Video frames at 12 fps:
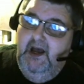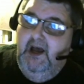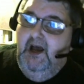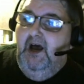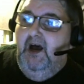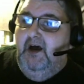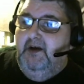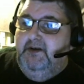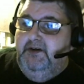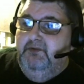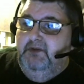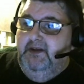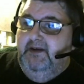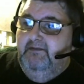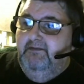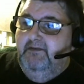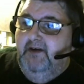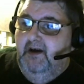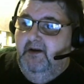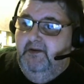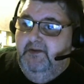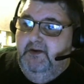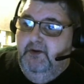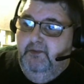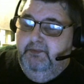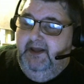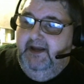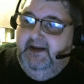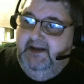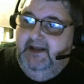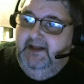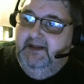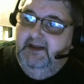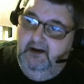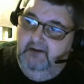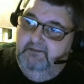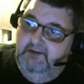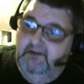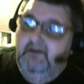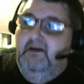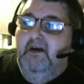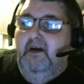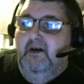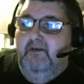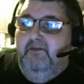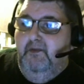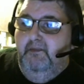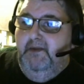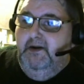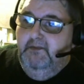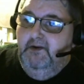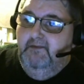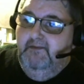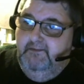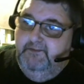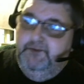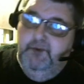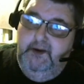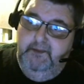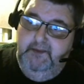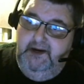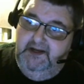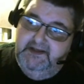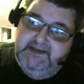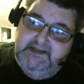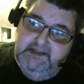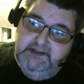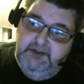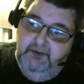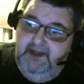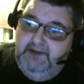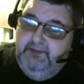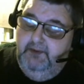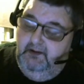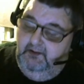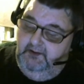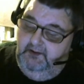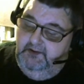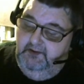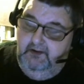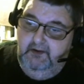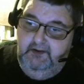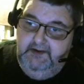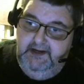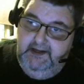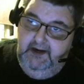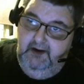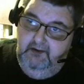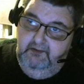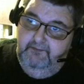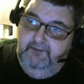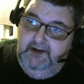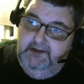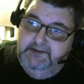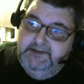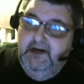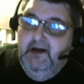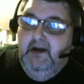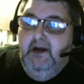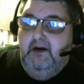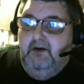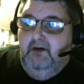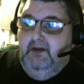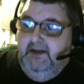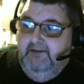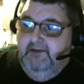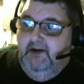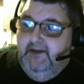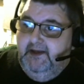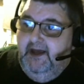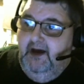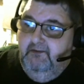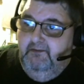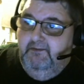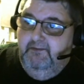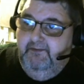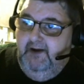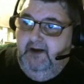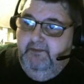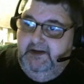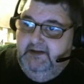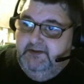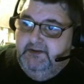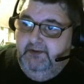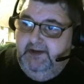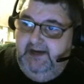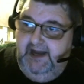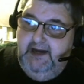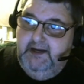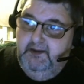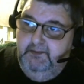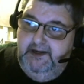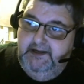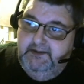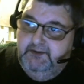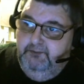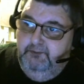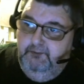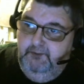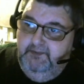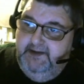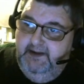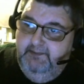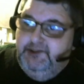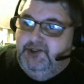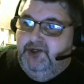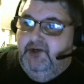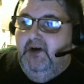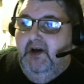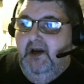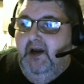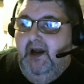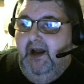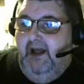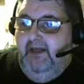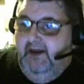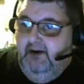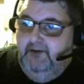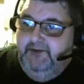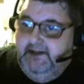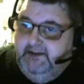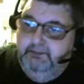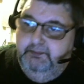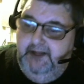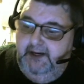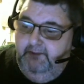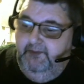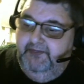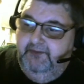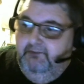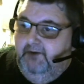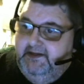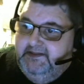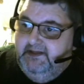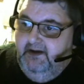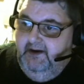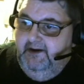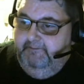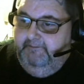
You leave your plate in the oven for a minimum of 20 minutes. So that's what I'm going to do. I'm going to take it out of the fridge. I'm going to leave it on the counter for 5 minutes so it can acclimate to room temperature. And then I'll take the plate with the rice on it